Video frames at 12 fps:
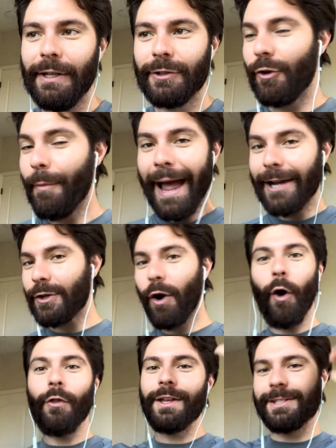So imagine
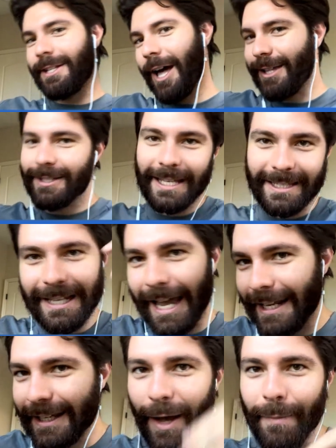all this nonsense
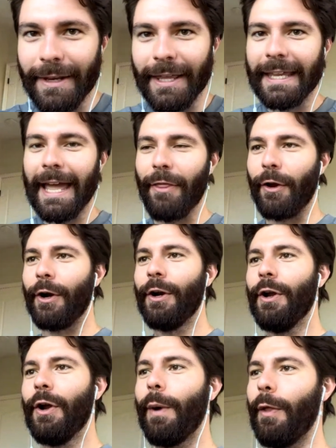kind of coming together
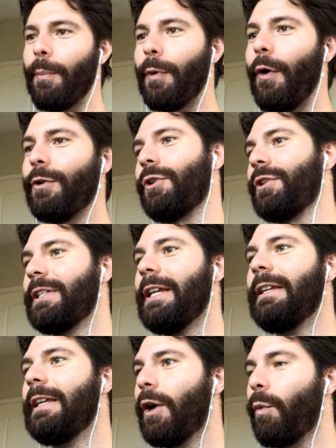while the Bruins are
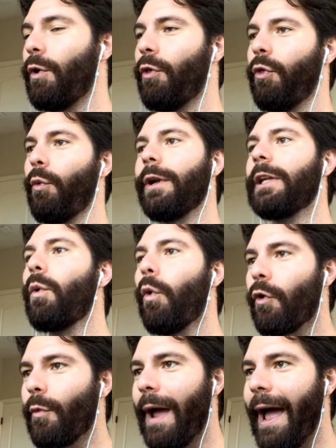sitting here with three
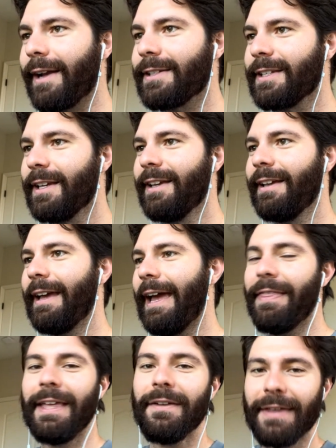quarterbacks.
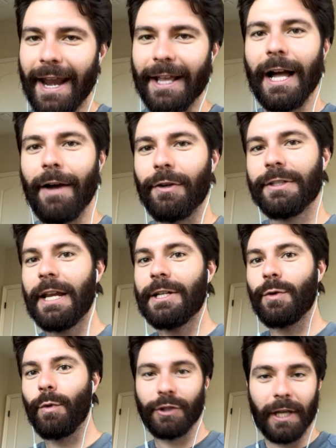And they even had a
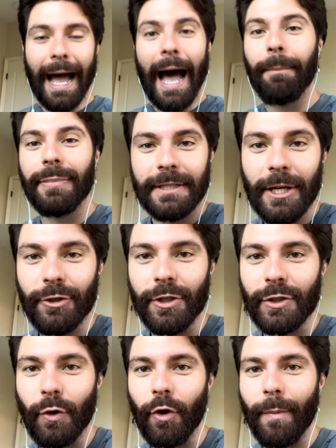conversation with the
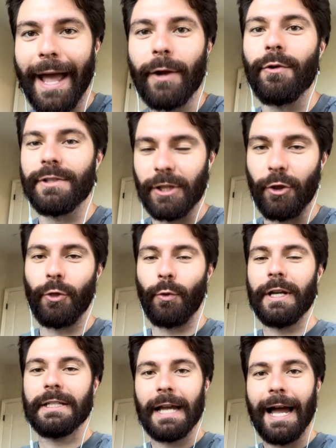opposition's quarterback, who is the
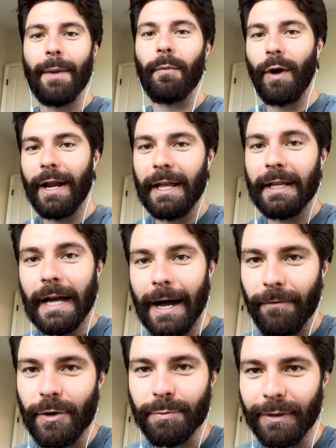three time reigning
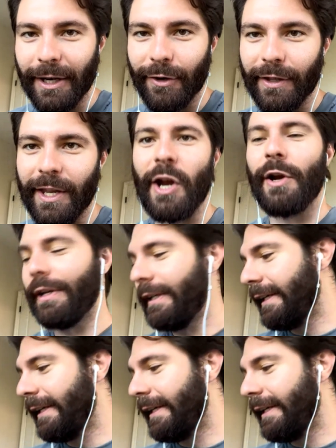conference player of the year